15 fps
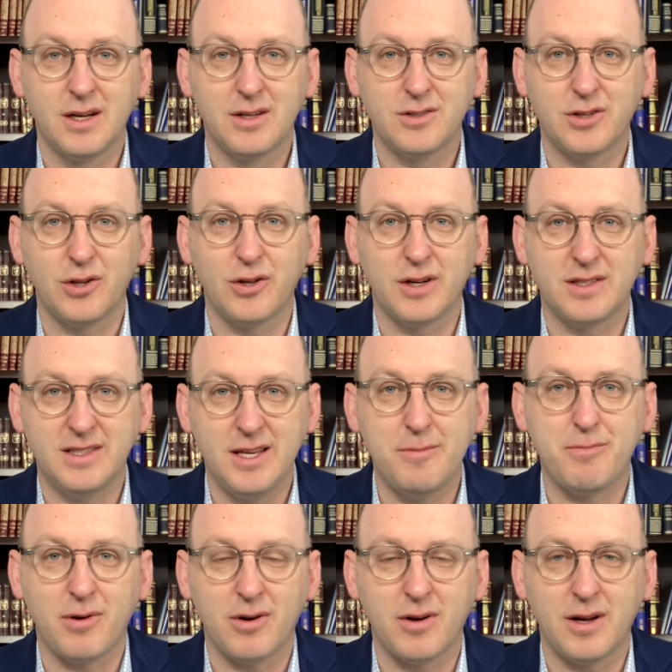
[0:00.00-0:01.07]
to look
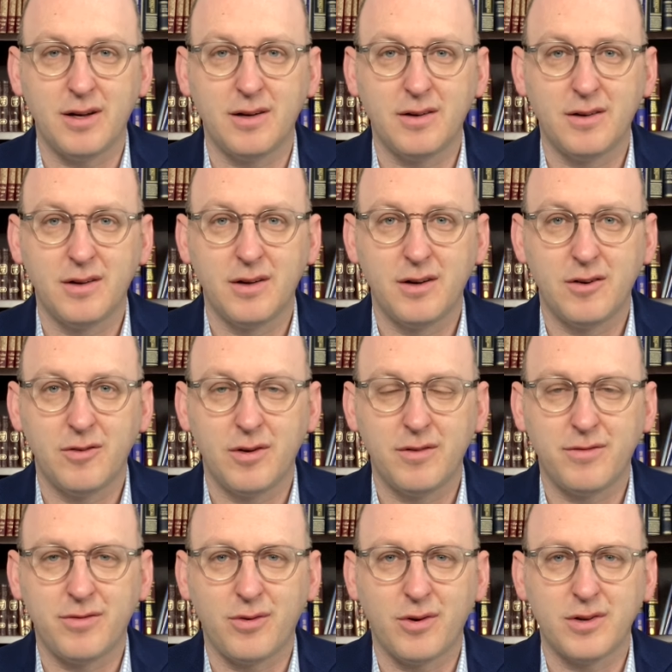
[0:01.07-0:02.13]
deeper and when
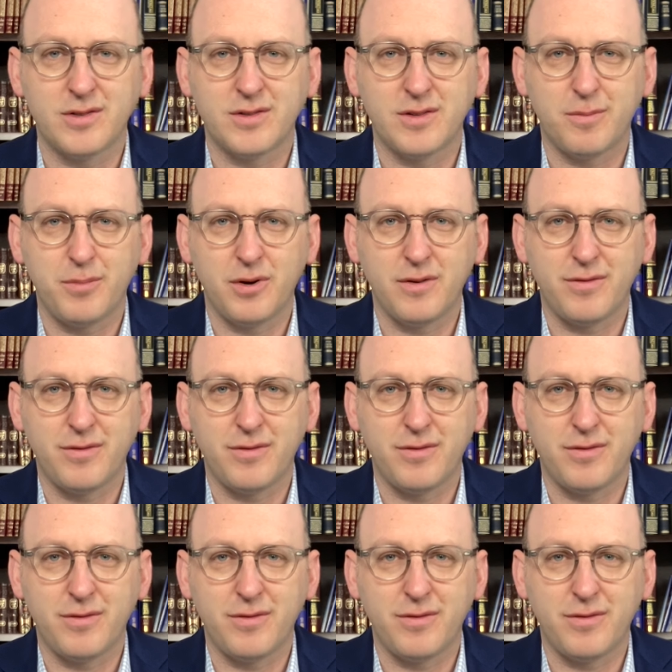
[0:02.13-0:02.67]
forced to put